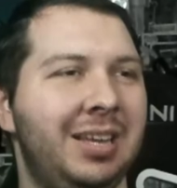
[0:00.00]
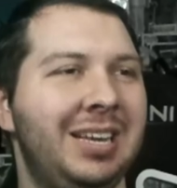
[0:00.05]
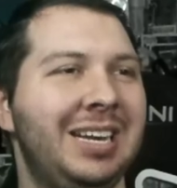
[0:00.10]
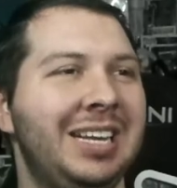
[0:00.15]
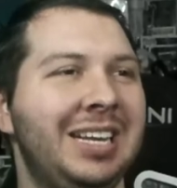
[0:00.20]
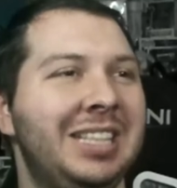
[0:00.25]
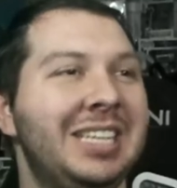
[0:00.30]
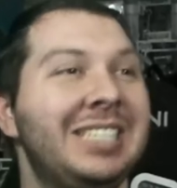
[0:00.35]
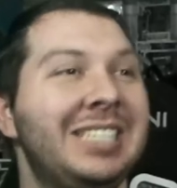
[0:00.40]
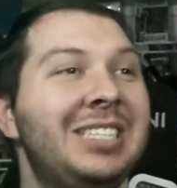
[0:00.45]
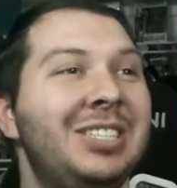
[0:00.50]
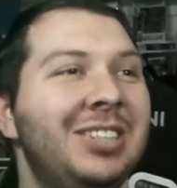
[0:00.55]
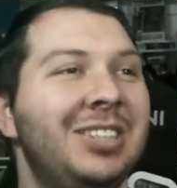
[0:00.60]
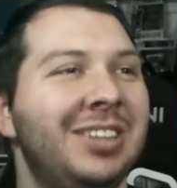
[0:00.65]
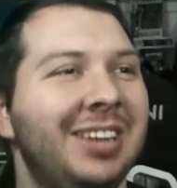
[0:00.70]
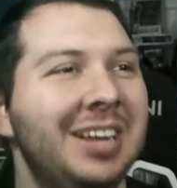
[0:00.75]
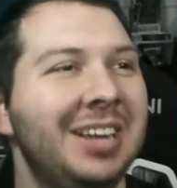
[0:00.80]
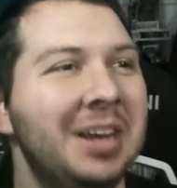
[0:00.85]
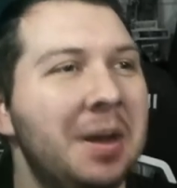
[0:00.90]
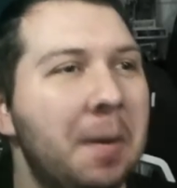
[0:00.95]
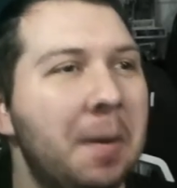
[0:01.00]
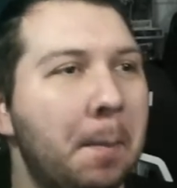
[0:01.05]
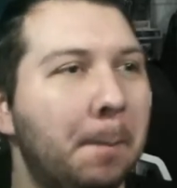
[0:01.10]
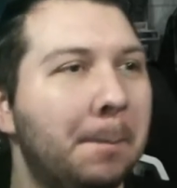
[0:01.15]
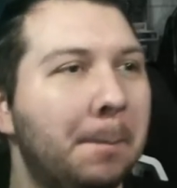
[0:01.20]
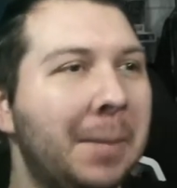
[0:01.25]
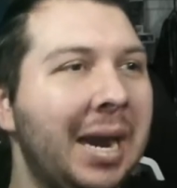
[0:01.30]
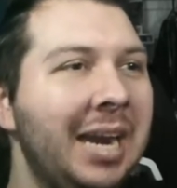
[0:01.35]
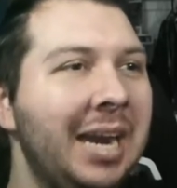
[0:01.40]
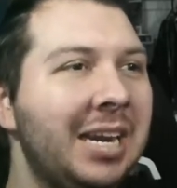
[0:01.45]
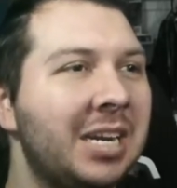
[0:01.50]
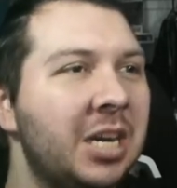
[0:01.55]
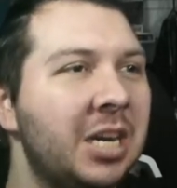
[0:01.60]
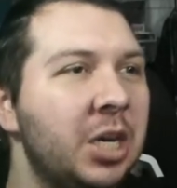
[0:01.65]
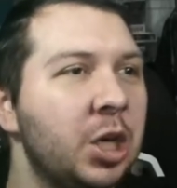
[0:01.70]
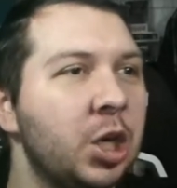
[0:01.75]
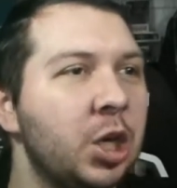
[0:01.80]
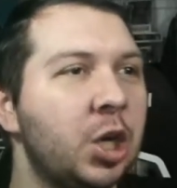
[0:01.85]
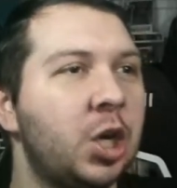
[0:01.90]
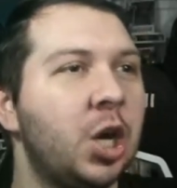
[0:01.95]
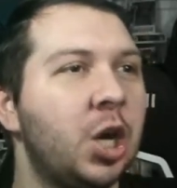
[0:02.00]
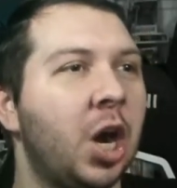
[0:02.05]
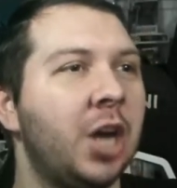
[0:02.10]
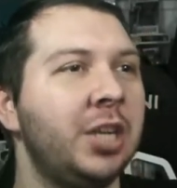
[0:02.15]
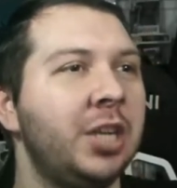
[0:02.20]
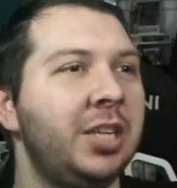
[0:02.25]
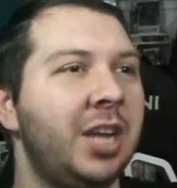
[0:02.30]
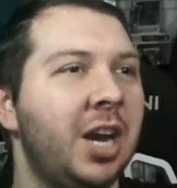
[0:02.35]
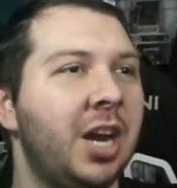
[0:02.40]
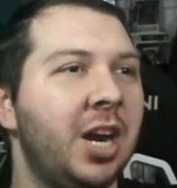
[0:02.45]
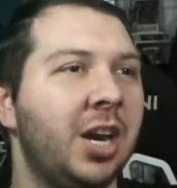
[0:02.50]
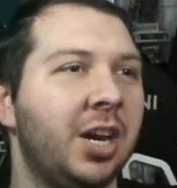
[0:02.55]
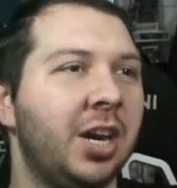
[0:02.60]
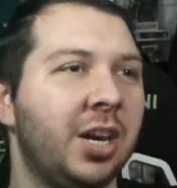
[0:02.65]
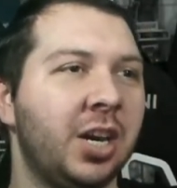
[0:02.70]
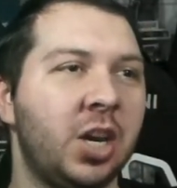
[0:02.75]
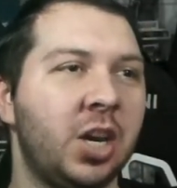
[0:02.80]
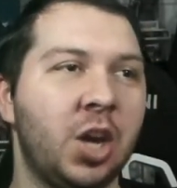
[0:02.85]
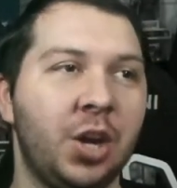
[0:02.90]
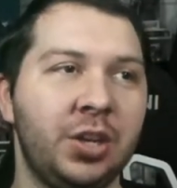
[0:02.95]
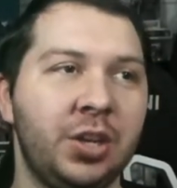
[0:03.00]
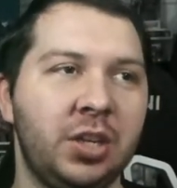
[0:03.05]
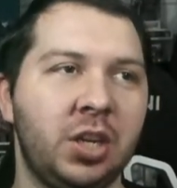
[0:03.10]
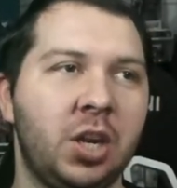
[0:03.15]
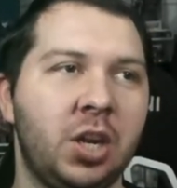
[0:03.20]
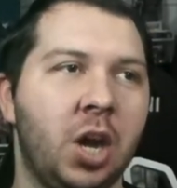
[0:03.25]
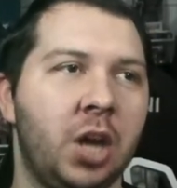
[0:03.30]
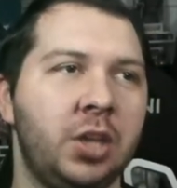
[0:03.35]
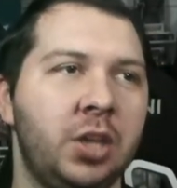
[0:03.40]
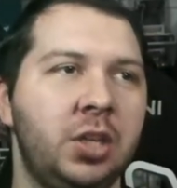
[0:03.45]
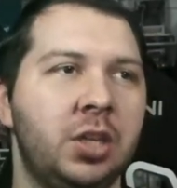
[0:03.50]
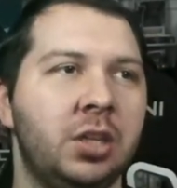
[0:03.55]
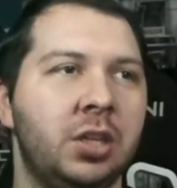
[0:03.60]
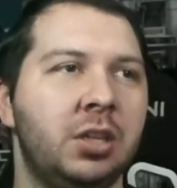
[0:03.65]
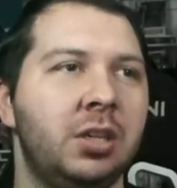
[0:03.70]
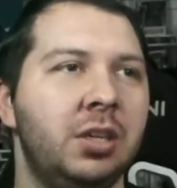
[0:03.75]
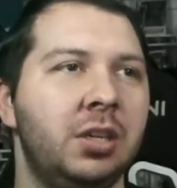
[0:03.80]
this dude, Mike Gagnier, Gagnier,